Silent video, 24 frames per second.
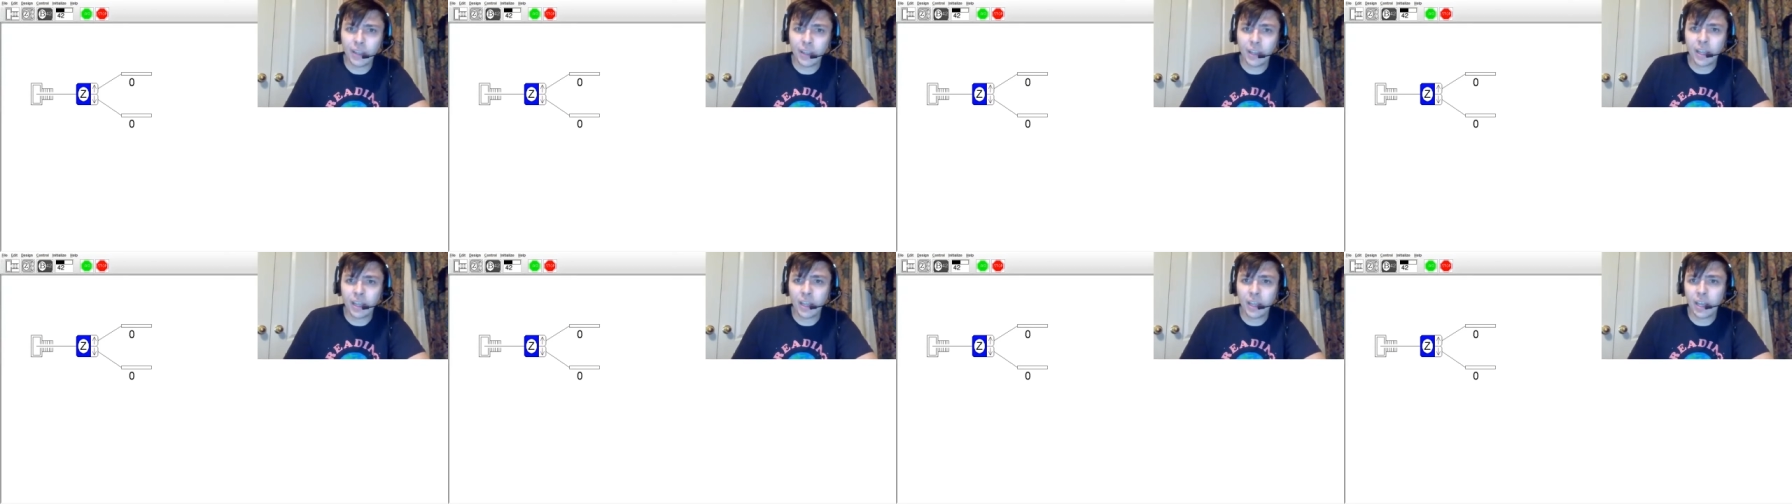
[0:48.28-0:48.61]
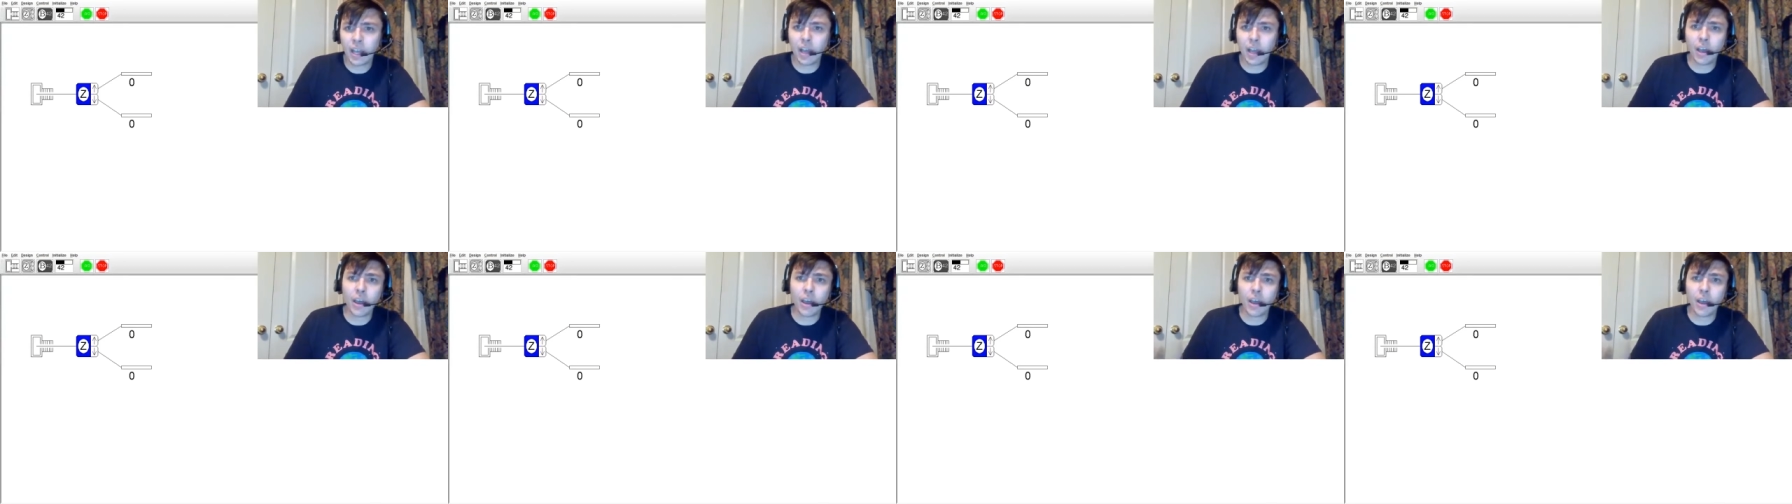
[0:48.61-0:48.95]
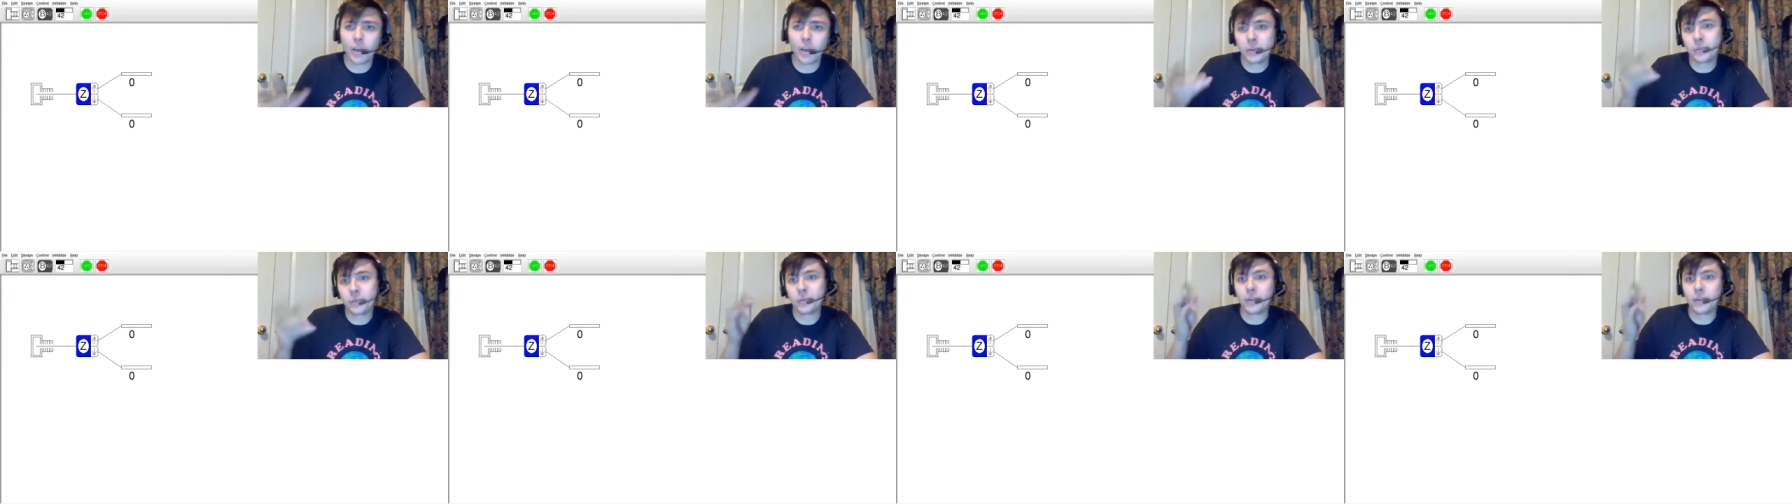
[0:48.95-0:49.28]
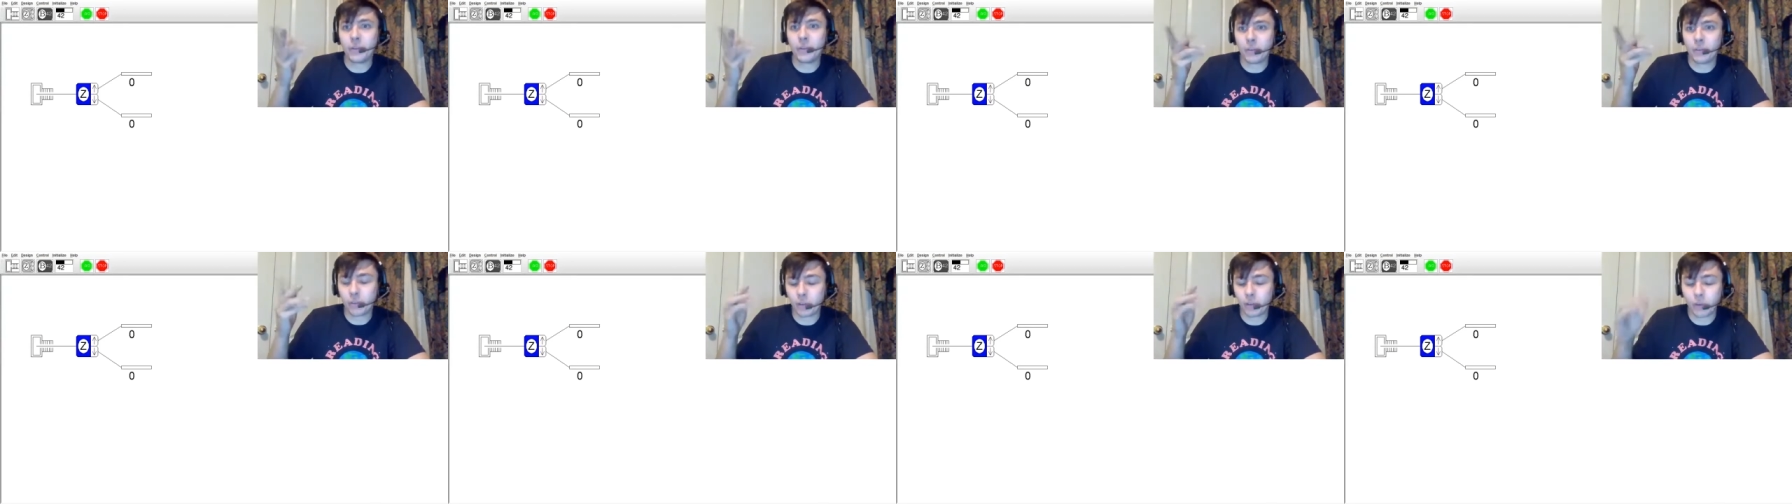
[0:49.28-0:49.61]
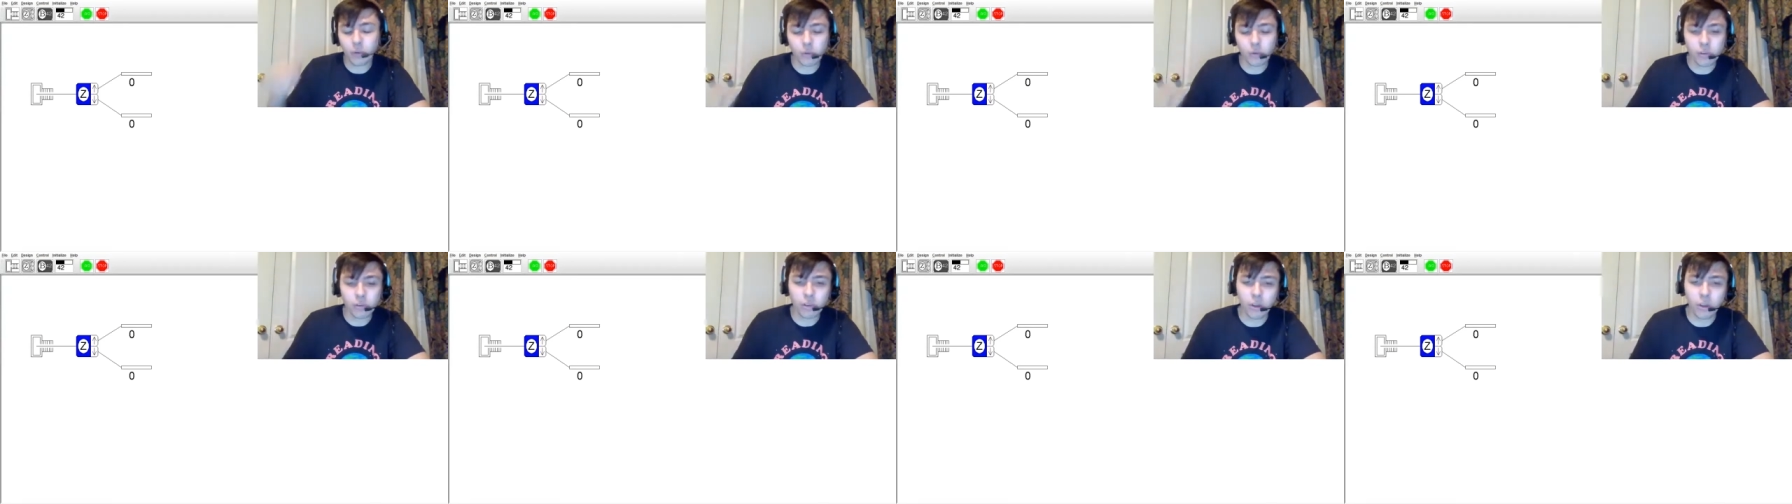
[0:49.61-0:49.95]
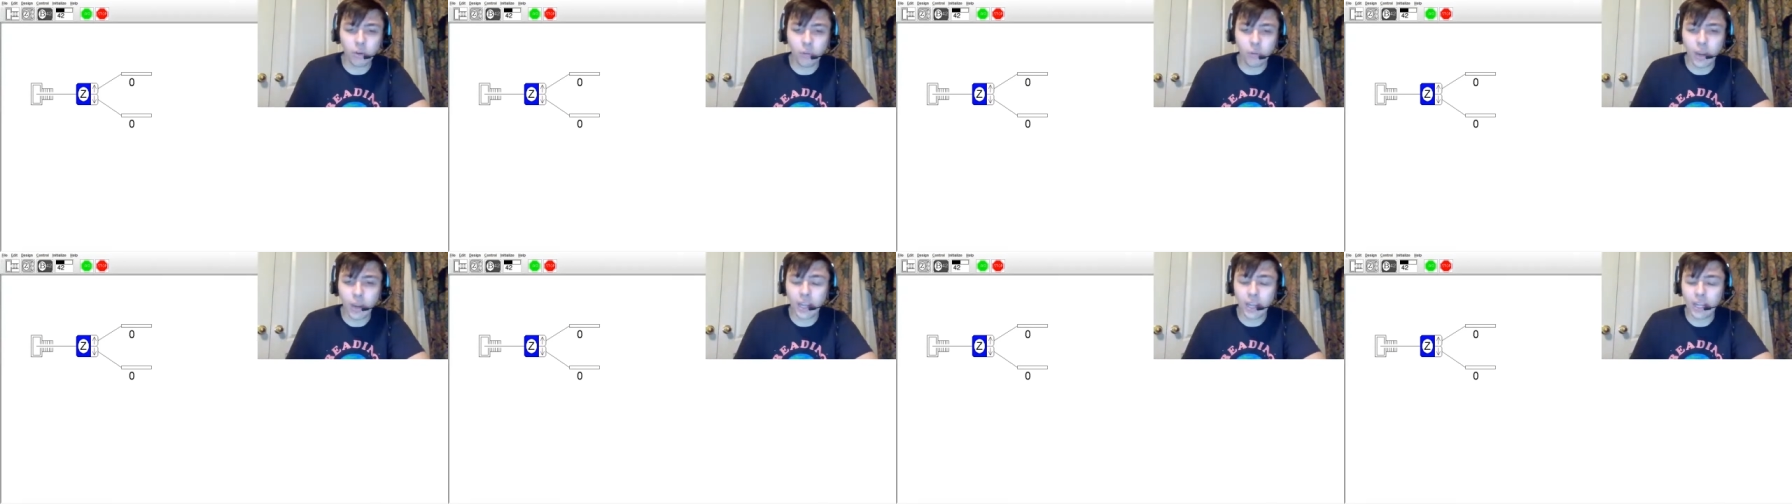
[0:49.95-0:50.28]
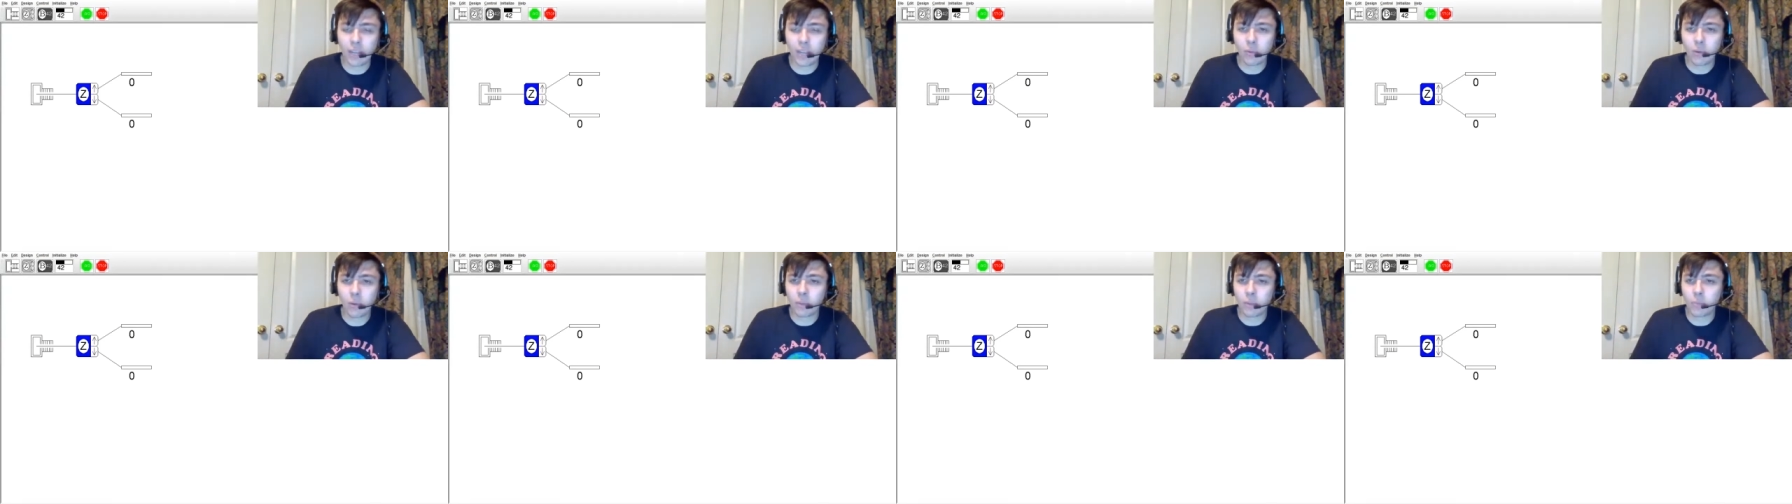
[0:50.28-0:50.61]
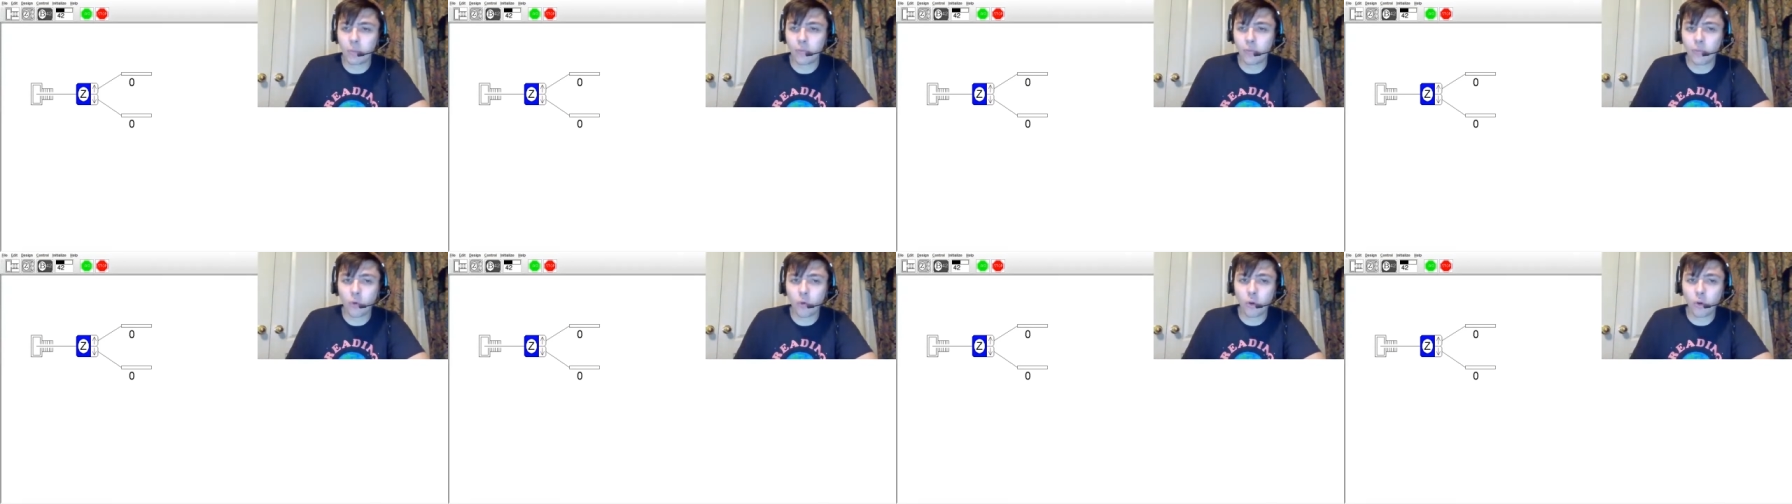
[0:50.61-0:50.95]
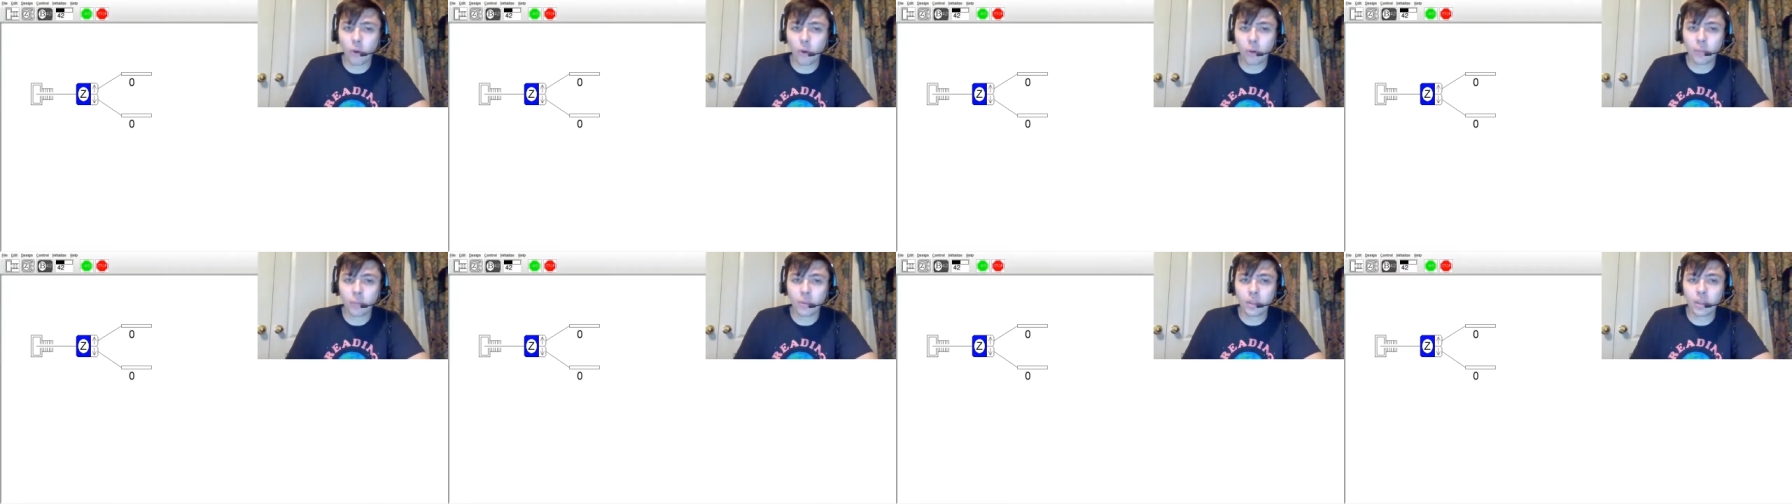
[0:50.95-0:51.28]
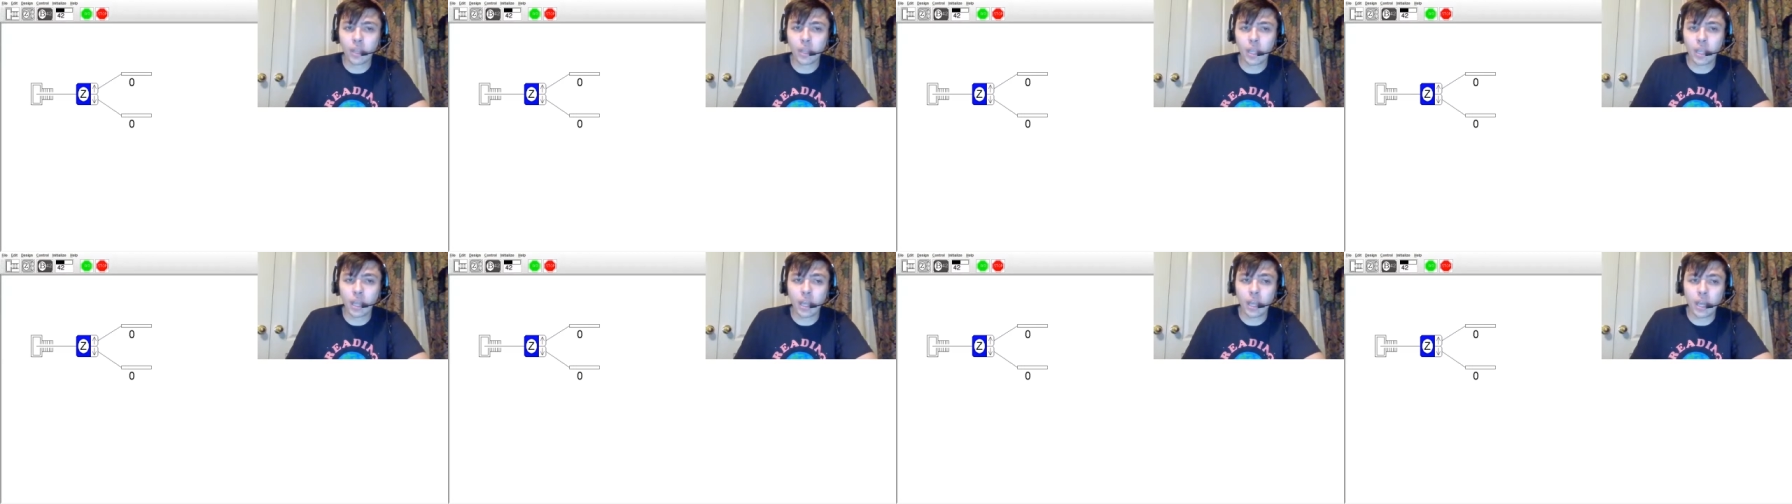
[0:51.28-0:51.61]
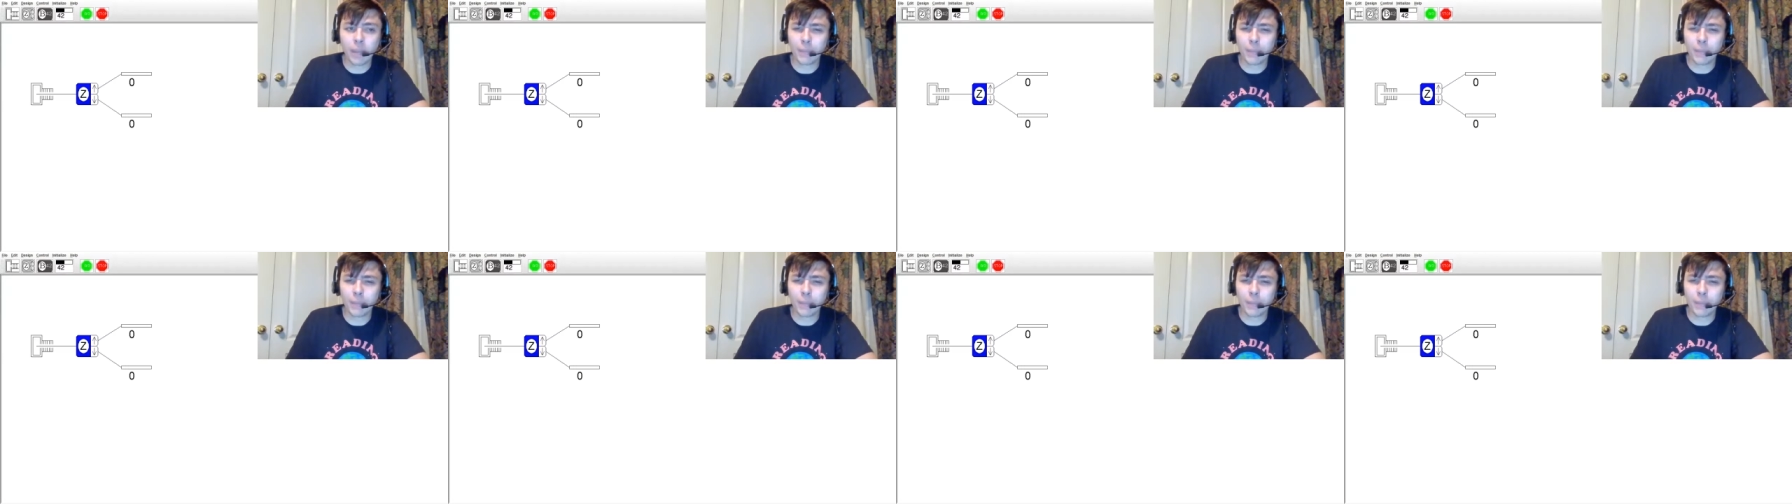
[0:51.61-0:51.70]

100 years ago or so, right? It was performed um,